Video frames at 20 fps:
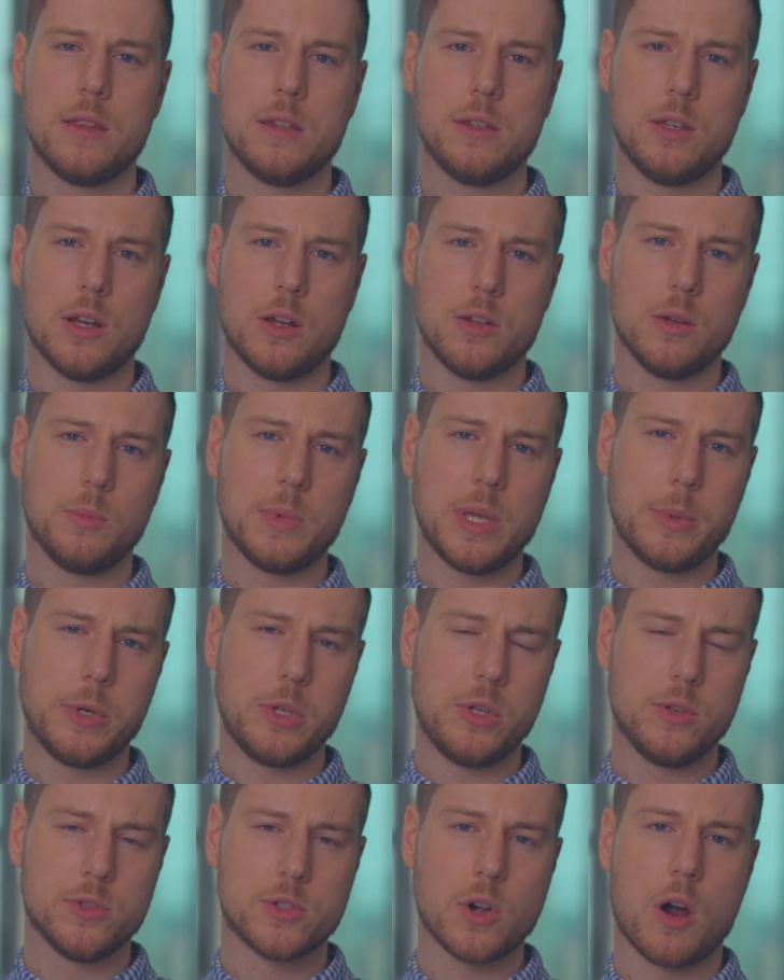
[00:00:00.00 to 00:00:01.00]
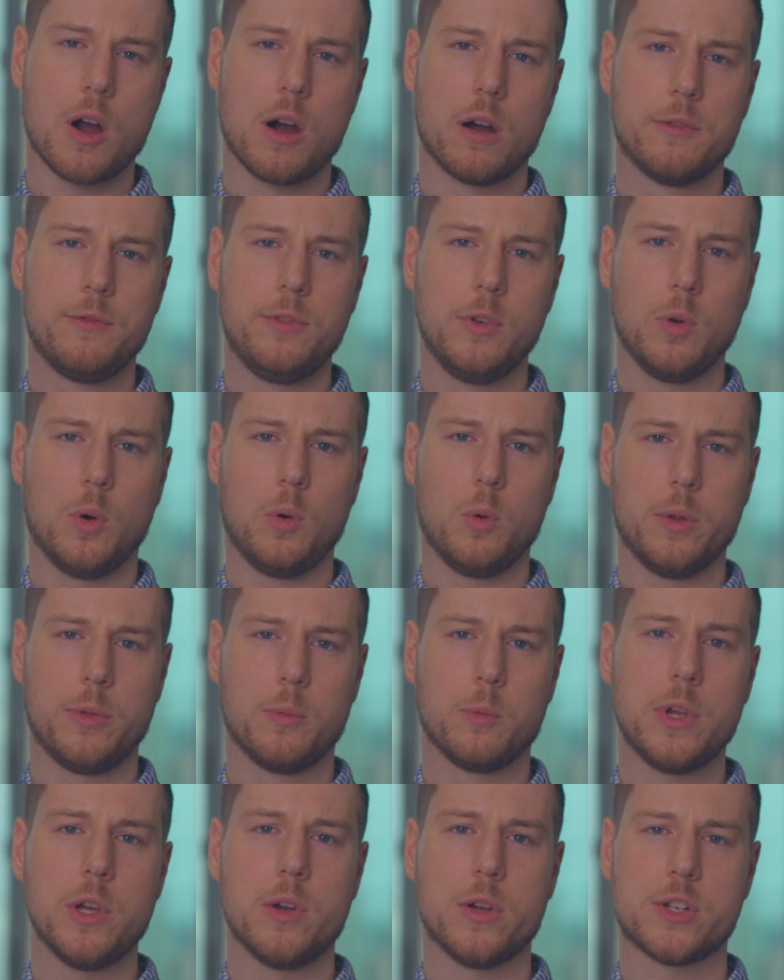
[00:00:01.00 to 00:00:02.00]
you'll be able to use our Fuel
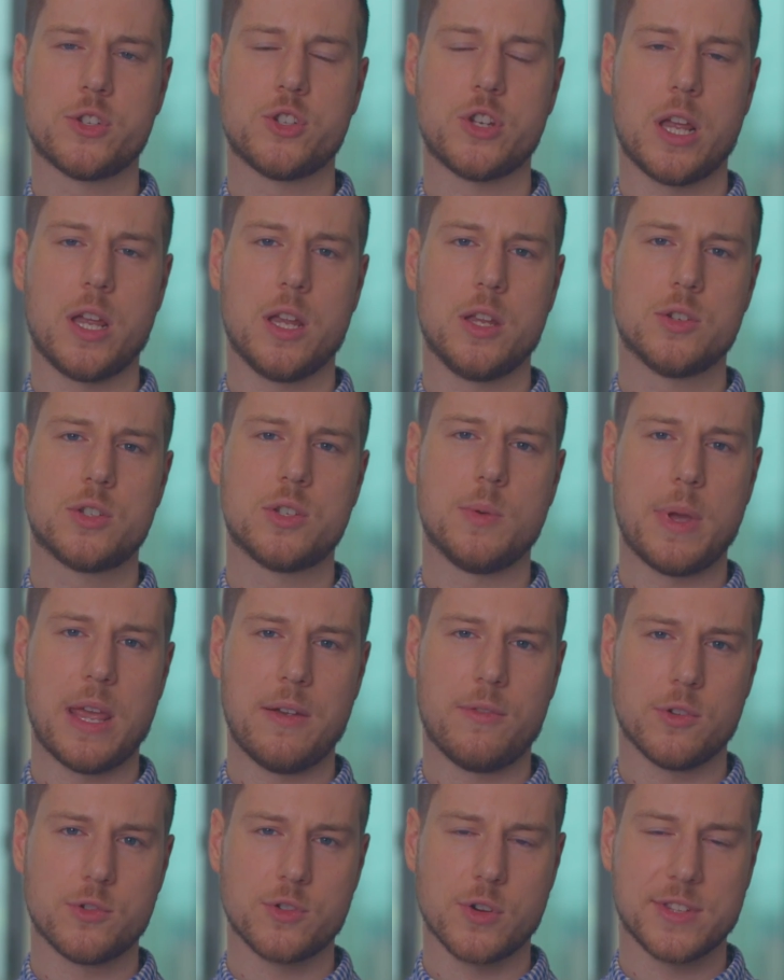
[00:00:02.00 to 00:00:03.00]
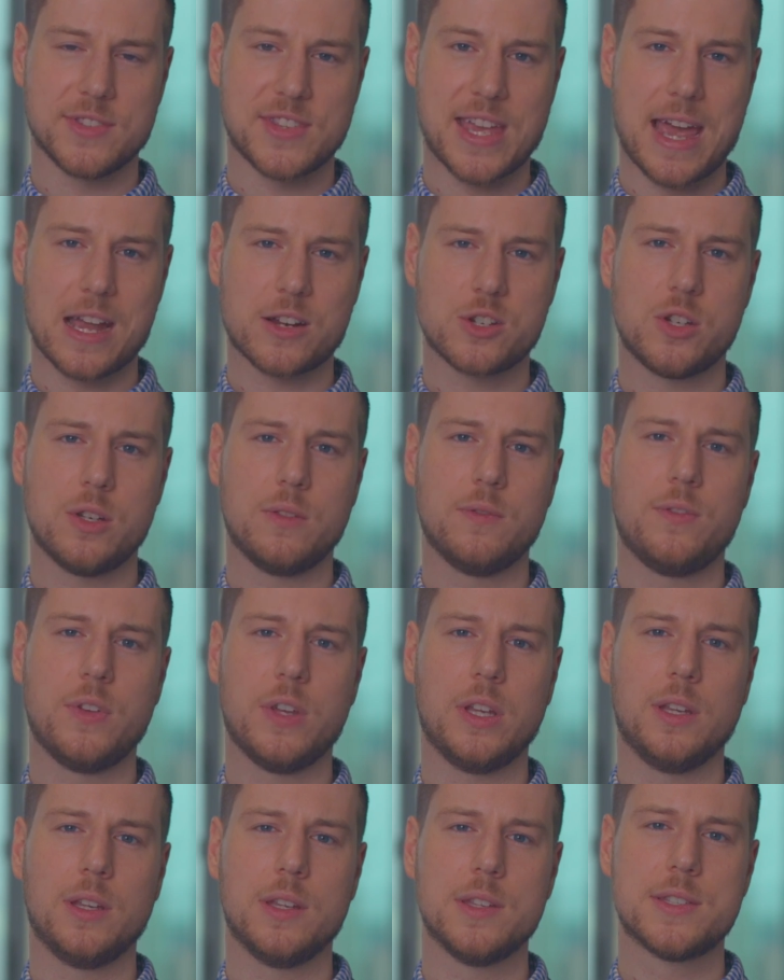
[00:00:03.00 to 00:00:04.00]
with Rio Exchange to pay for transaction
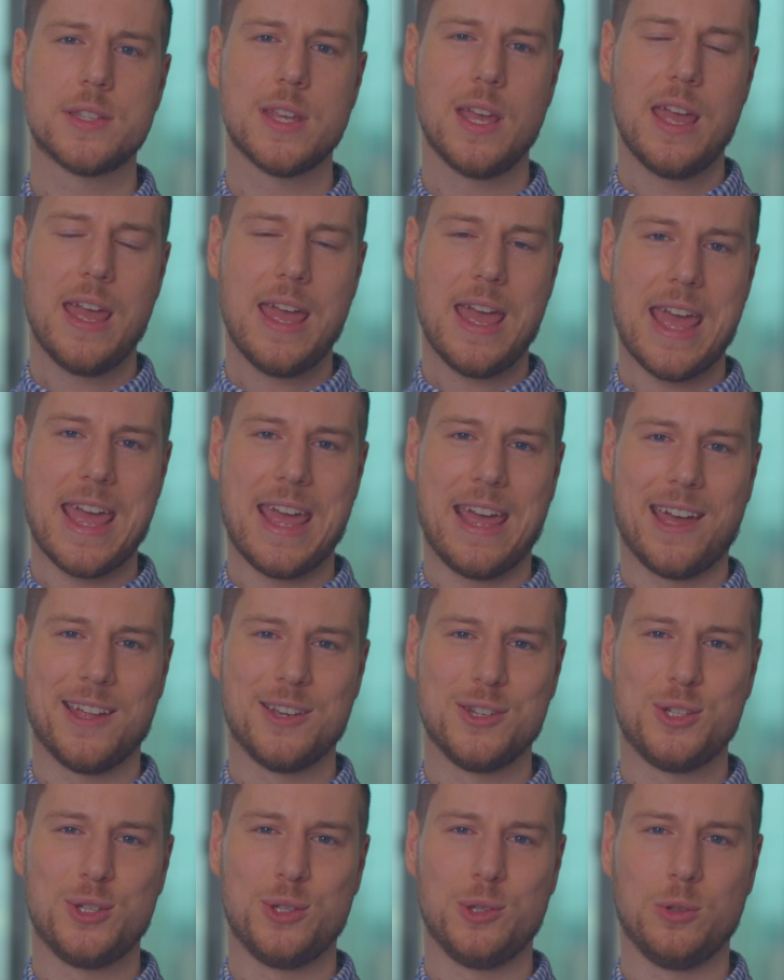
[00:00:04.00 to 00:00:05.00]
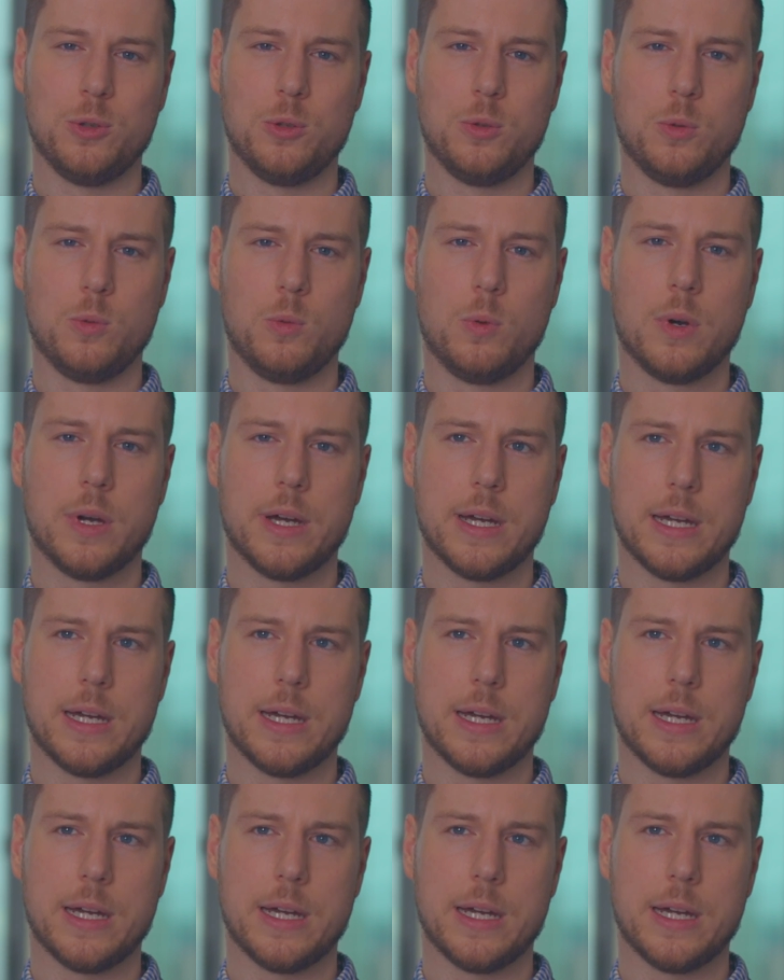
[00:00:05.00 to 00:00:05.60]
fees and to